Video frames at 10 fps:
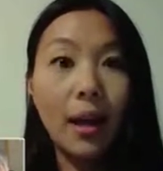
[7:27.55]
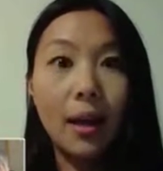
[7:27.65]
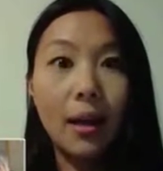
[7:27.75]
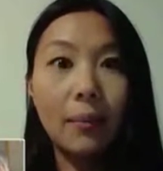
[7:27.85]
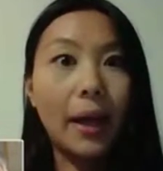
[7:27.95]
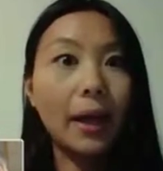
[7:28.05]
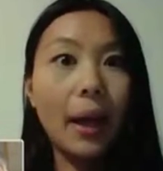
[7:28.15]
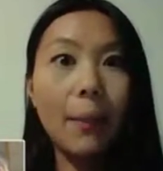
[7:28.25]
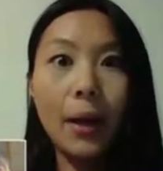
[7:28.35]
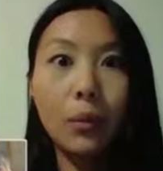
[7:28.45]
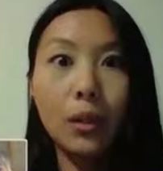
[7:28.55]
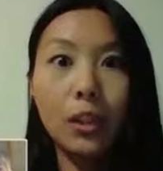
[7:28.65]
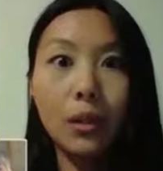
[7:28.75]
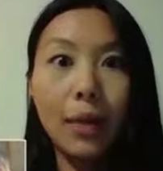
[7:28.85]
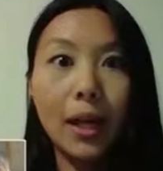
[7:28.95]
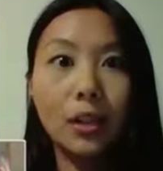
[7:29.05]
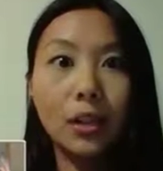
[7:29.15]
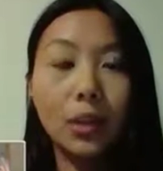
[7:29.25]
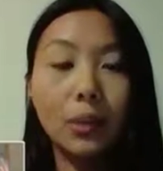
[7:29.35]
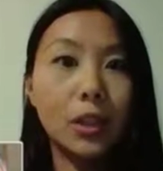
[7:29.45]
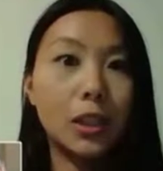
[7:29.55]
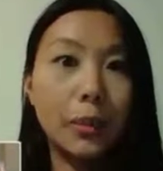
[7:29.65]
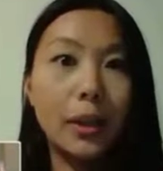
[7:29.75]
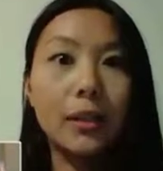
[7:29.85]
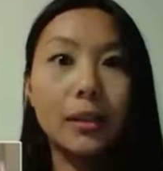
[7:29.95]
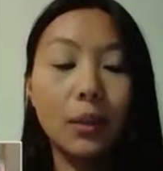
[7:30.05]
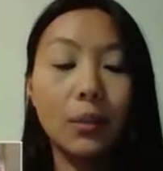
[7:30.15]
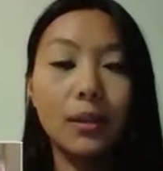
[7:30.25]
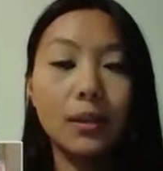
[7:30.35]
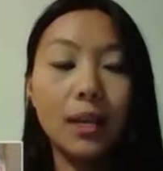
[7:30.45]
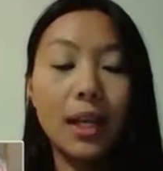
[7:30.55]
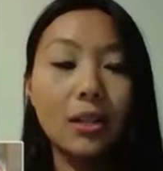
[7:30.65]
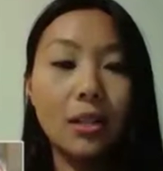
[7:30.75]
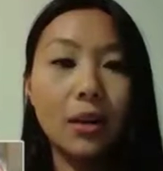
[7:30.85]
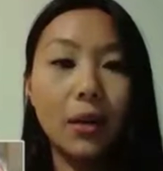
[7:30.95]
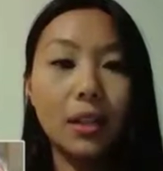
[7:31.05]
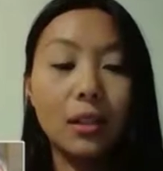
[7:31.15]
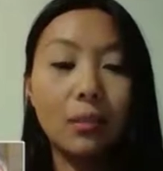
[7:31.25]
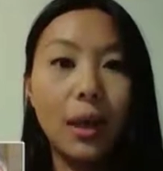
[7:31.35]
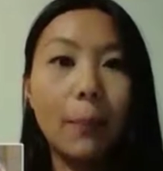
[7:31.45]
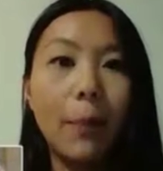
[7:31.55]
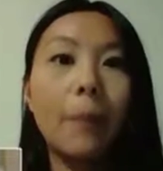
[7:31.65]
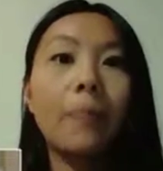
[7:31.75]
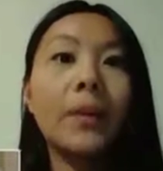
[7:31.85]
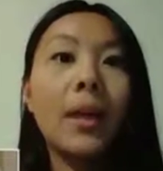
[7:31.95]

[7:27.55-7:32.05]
I kept my original manuscript just because it was endearing to me, but